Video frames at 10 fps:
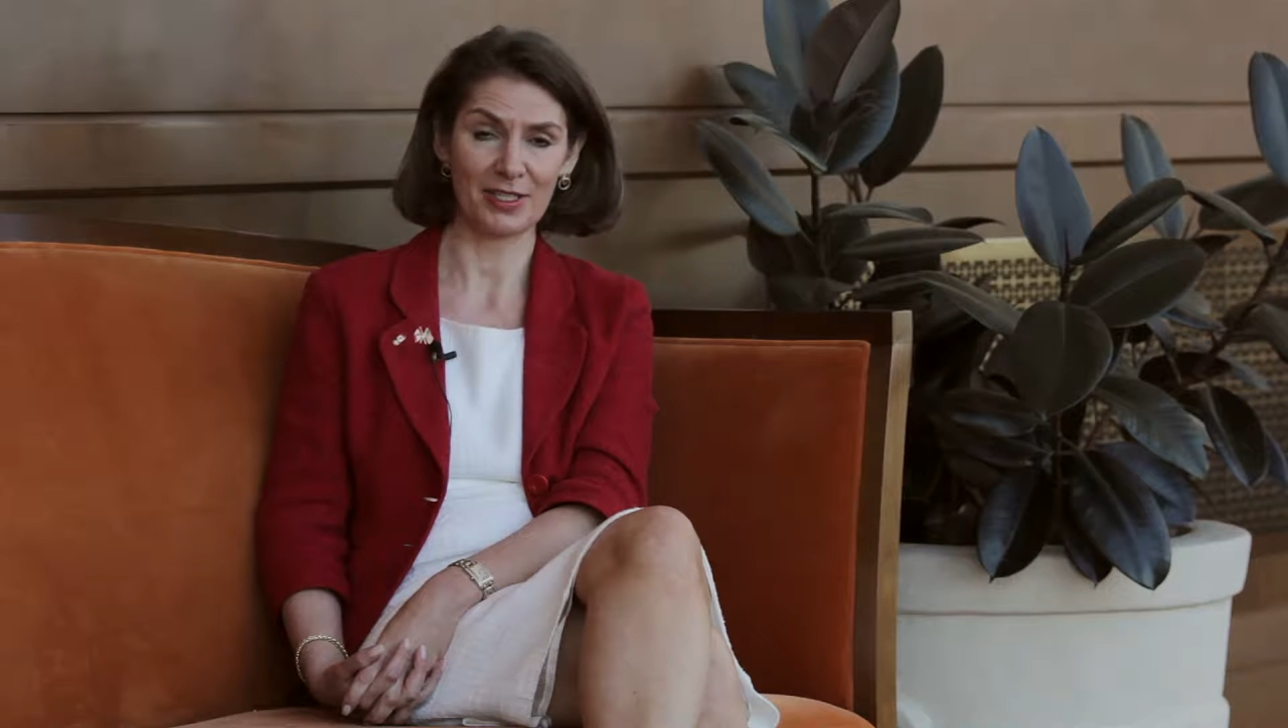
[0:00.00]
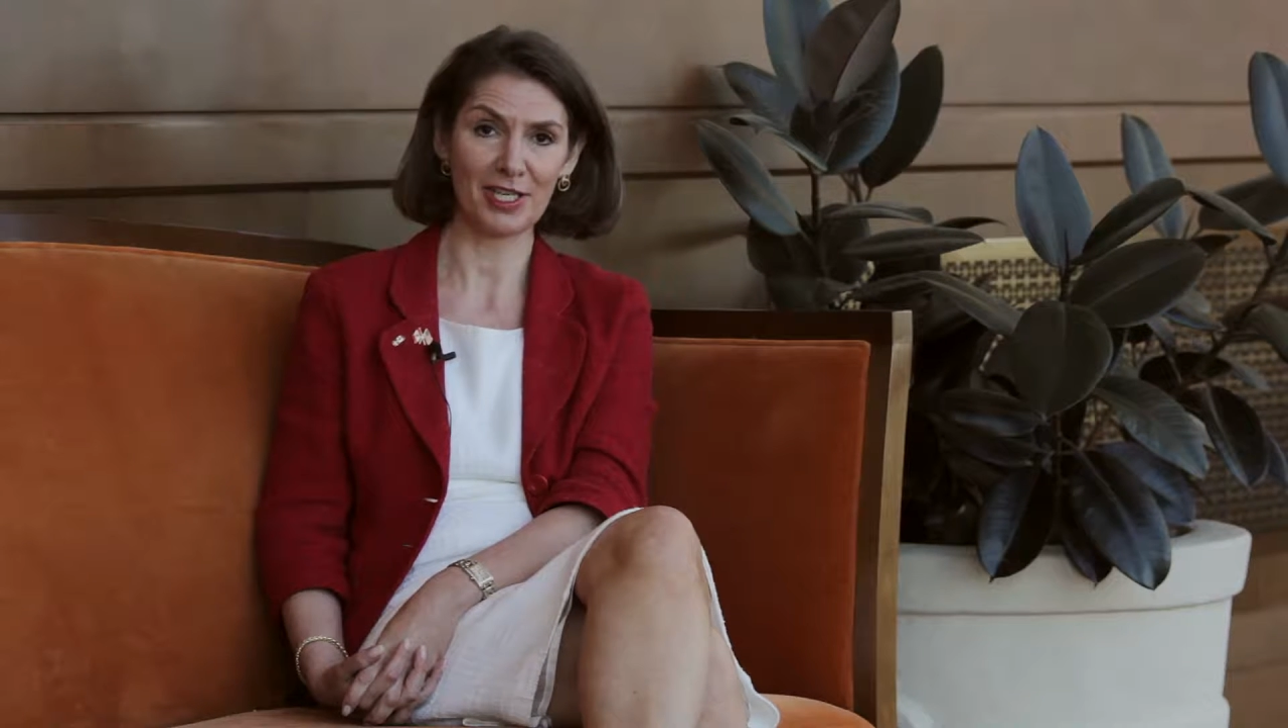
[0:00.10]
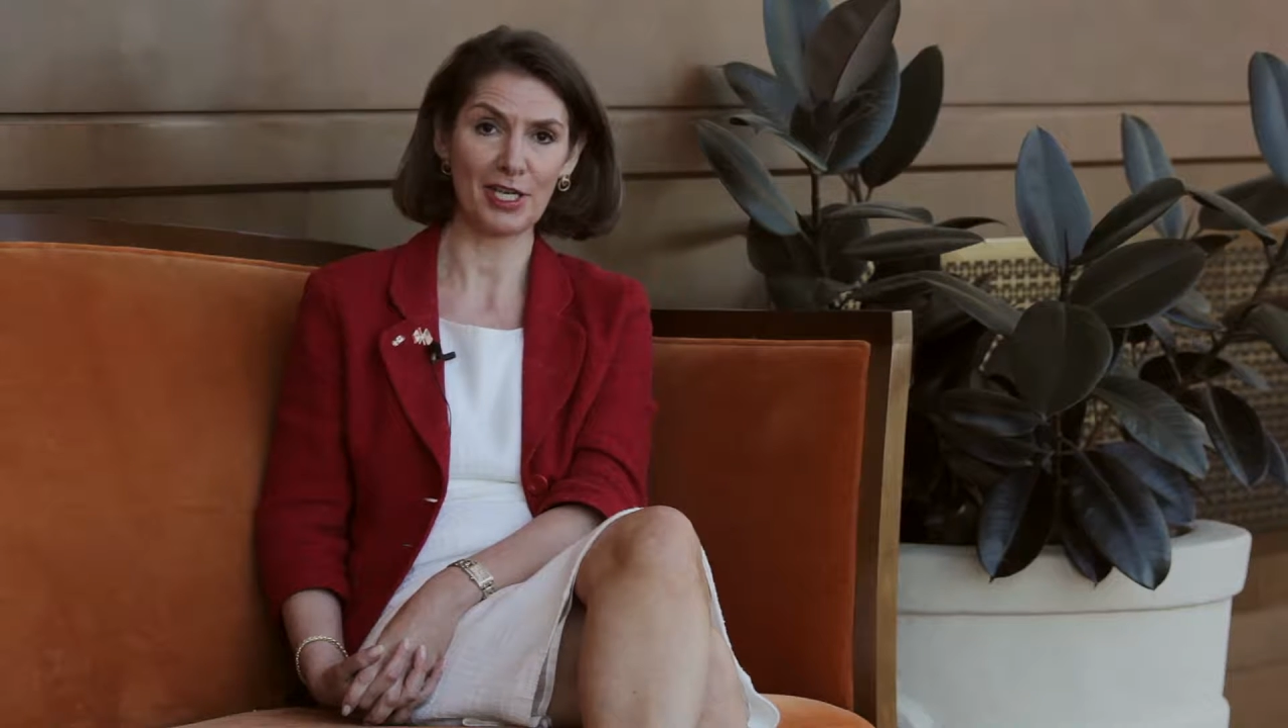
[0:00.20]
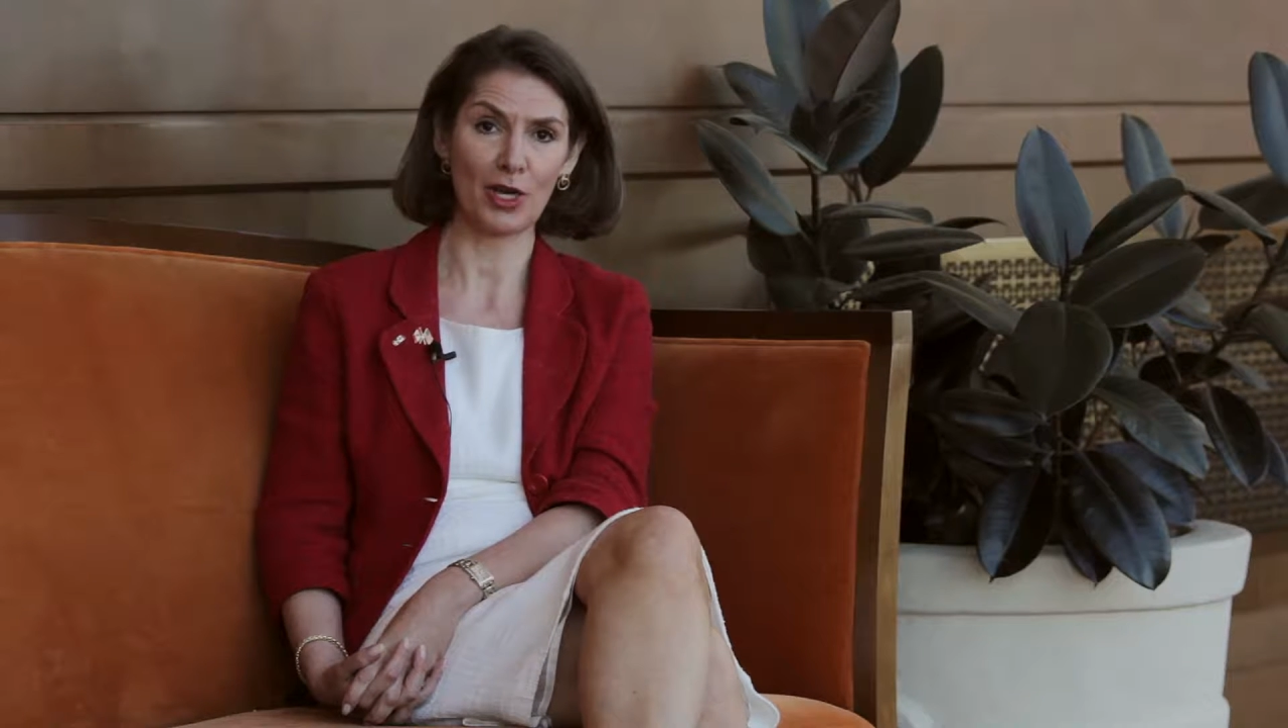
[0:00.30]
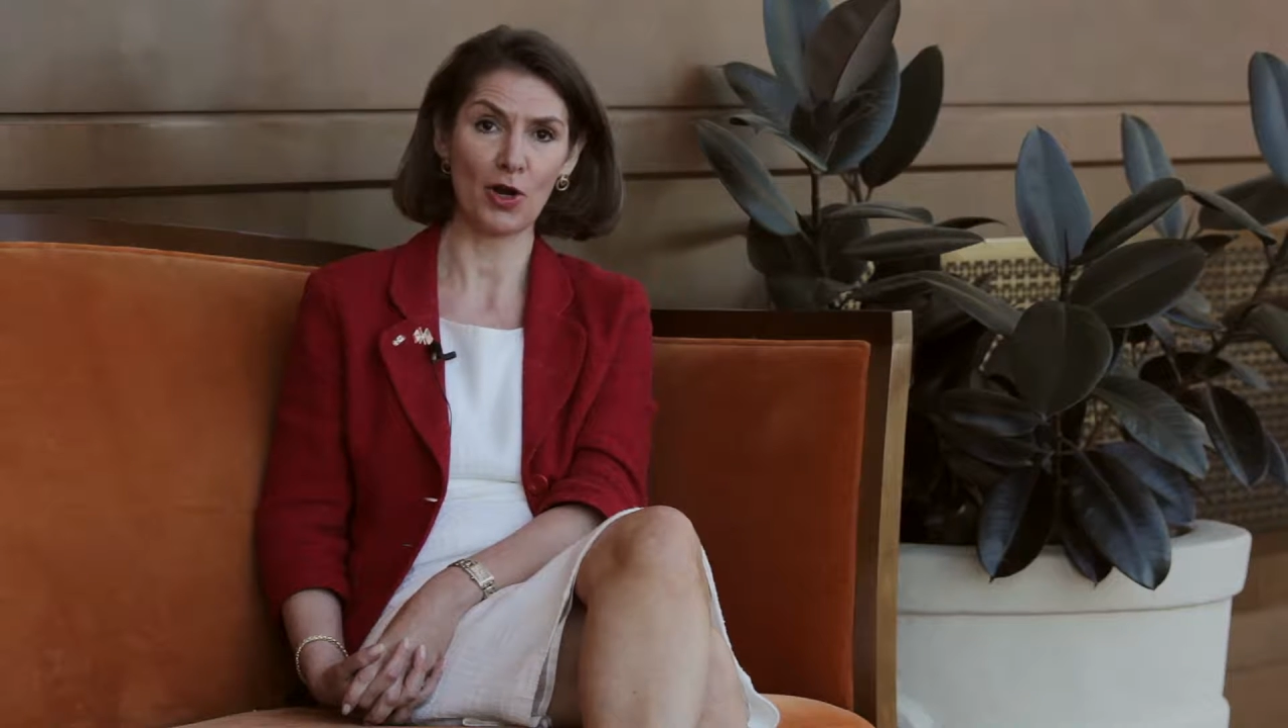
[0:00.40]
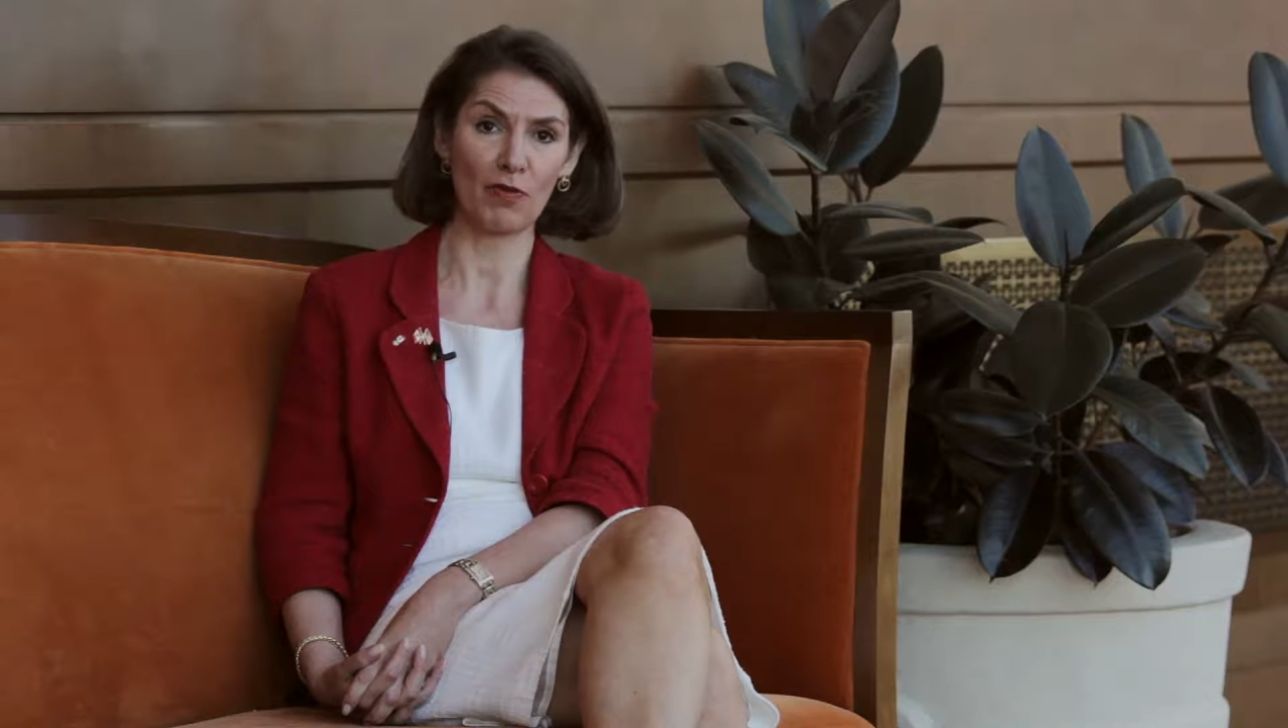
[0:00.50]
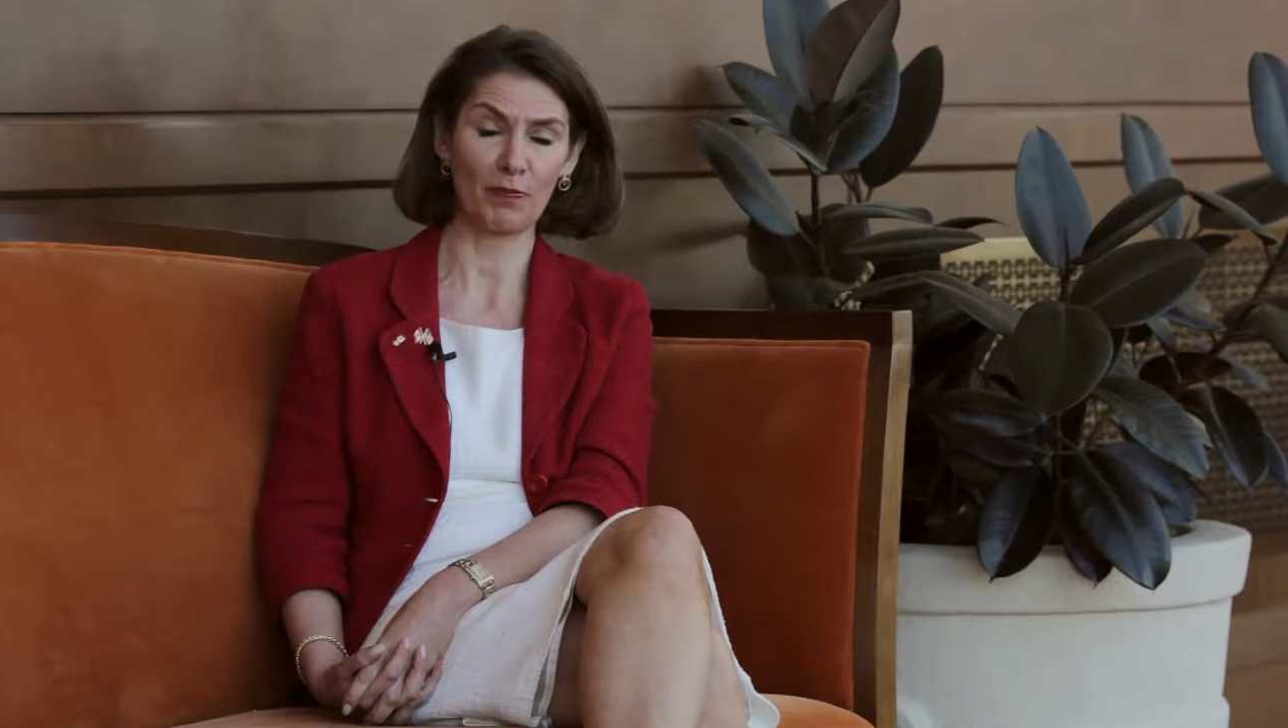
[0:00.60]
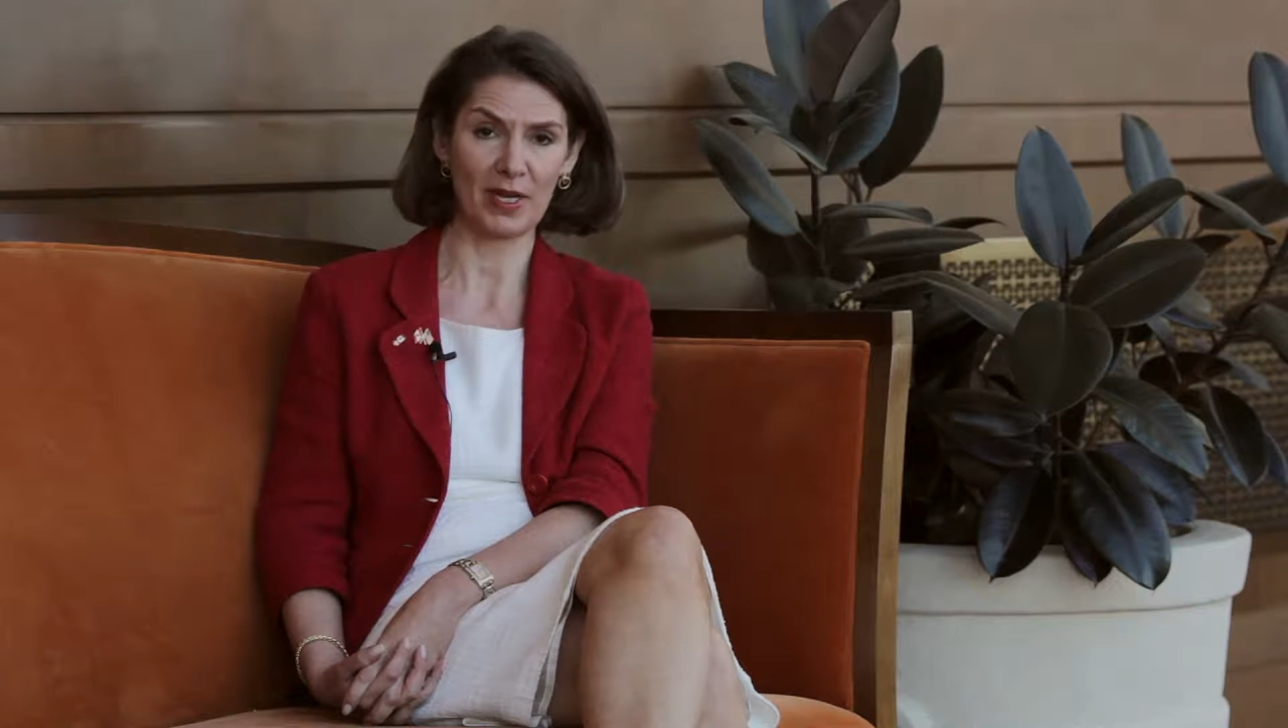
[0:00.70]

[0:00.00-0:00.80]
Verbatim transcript: C E O of